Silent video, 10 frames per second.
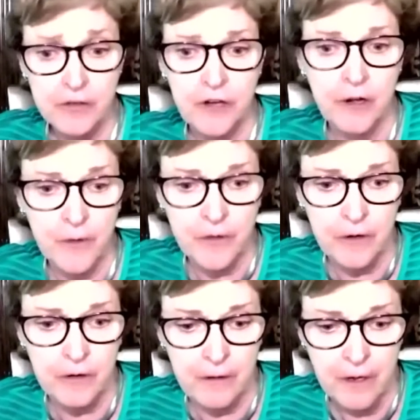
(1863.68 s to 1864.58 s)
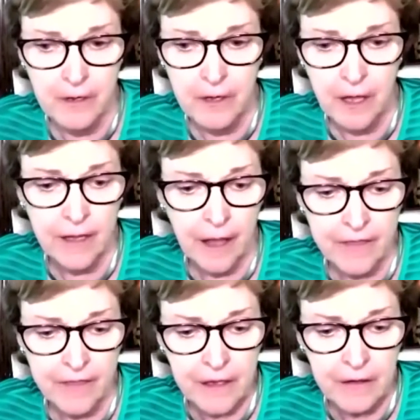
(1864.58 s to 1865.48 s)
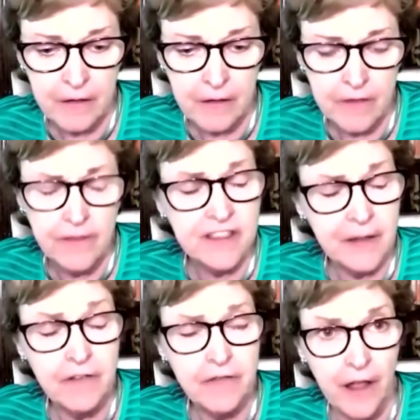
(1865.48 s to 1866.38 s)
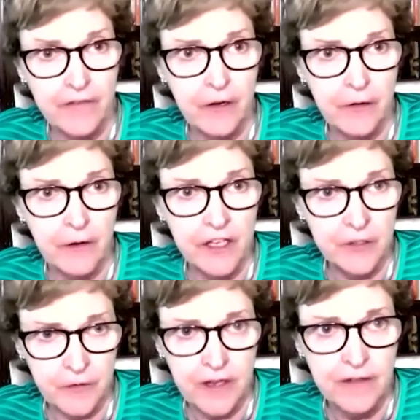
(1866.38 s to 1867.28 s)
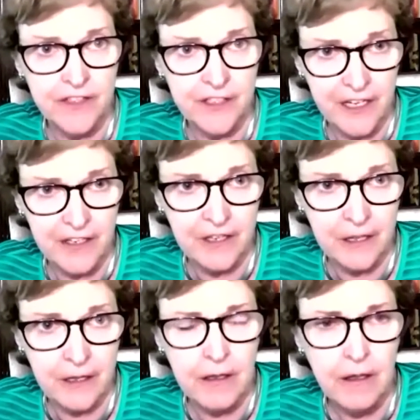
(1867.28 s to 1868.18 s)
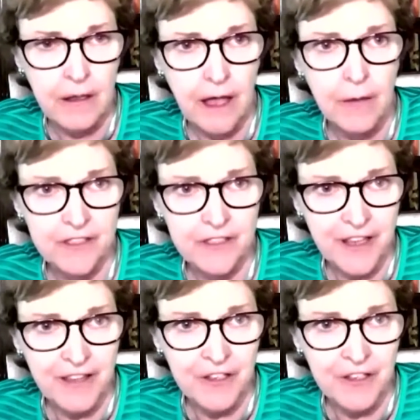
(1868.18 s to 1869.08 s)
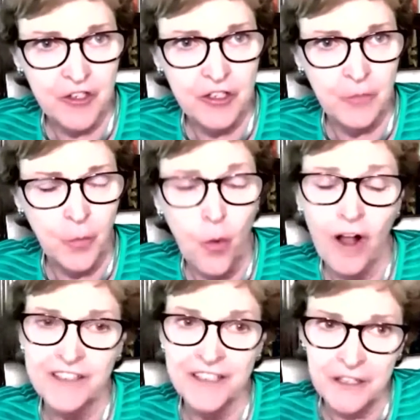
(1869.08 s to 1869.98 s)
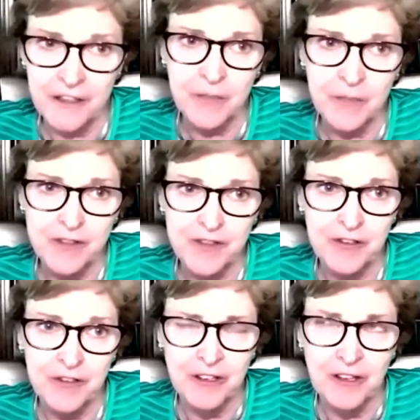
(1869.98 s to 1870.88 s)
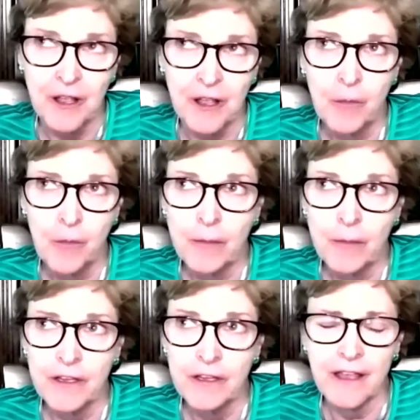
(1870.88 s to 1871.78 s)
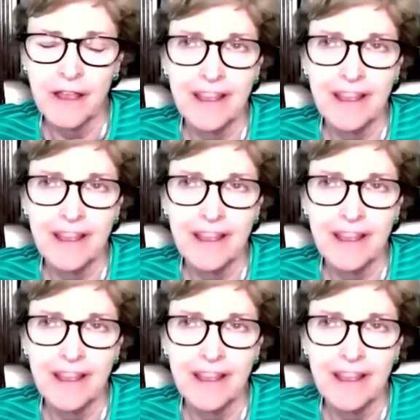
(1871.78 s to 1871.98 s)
shared with her, I think in the 75-year history of CDC, I would say that she's walked into this position probably